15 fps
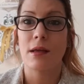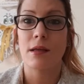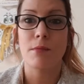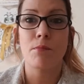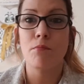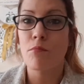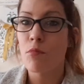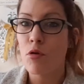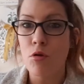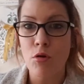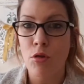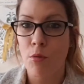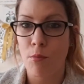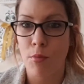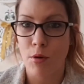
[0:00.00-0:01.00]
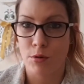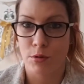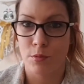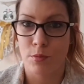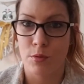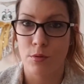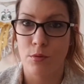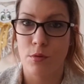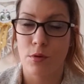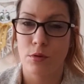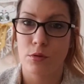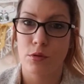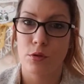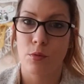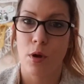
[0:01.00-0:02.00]
more than possible
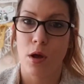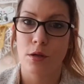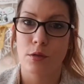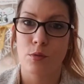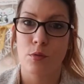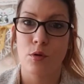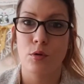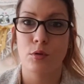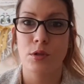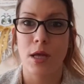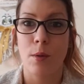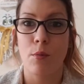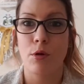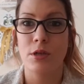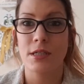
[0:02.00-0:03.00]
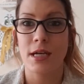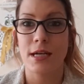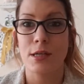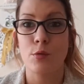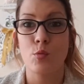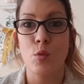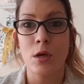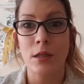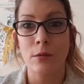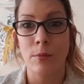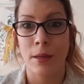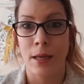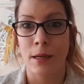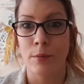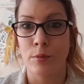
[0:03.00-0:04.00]
to work towards, and one day you will
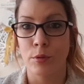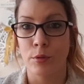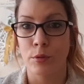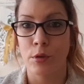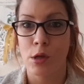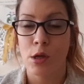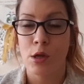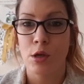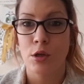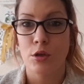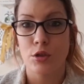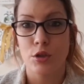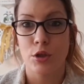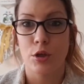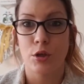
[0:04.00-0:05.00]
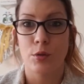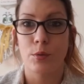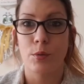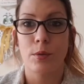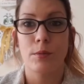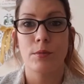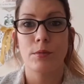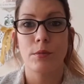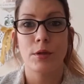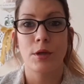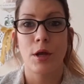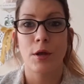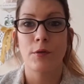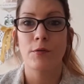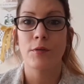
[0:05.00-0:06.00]
be able to, you
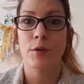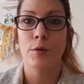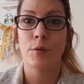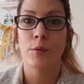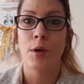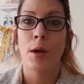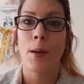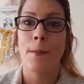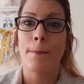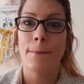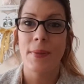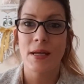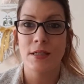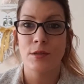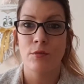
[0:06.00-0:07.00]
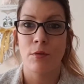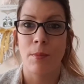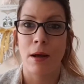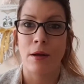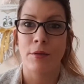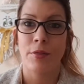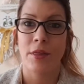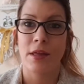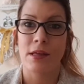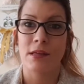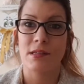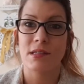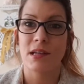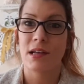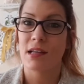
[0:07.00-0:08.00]
know, feel better about
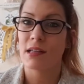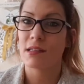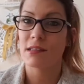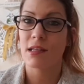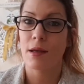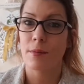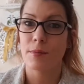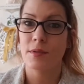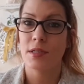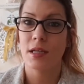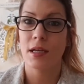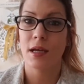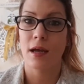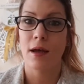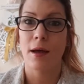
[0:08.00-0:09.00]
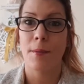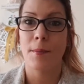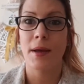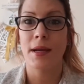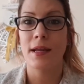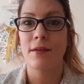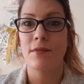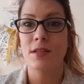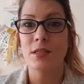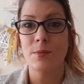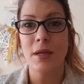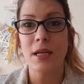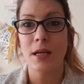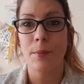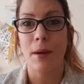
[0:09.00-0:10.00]
things and accept it, and even
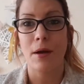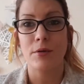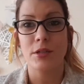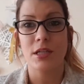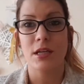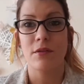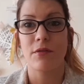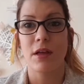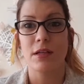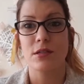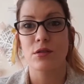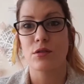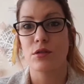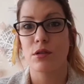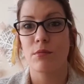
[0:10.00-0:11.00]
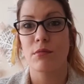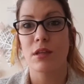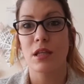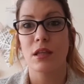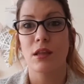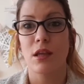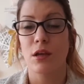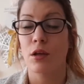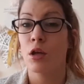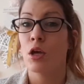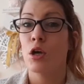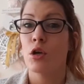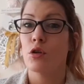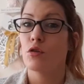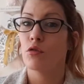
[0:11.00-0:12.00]
speak about it if that's not something that
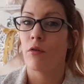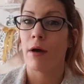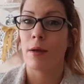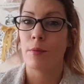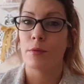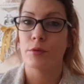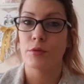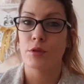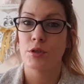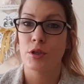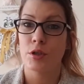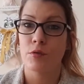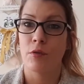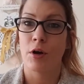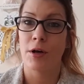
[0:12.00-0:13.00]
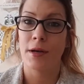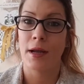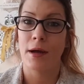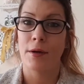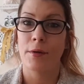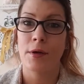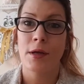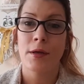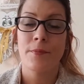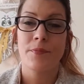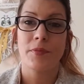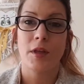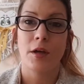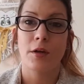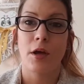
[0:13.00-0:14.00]
you're able to do right now.
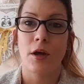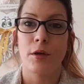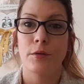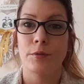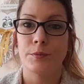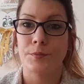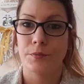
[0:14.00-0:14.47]
I know